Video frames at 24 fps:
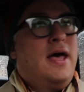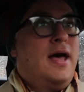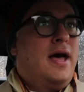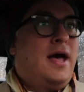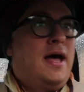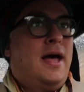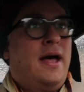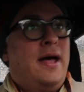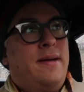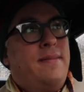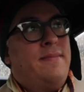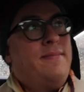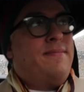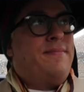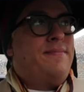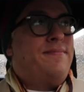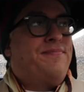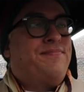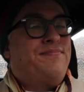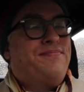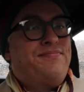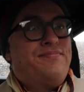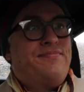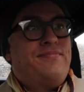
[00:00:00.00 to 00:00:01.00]

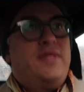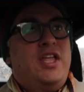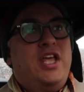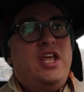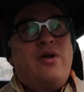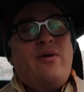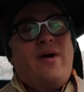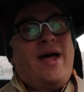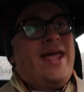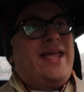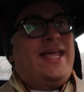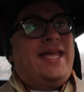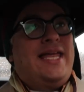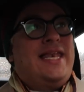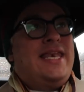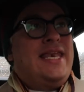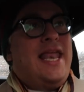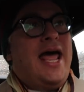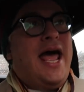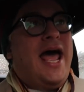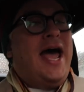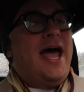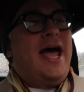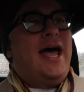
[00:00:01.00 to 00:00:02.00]
Um, you know, I
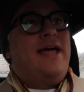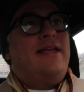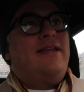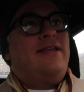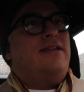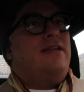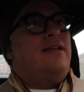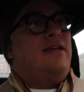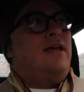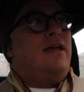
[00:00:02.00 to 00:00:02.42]
cannot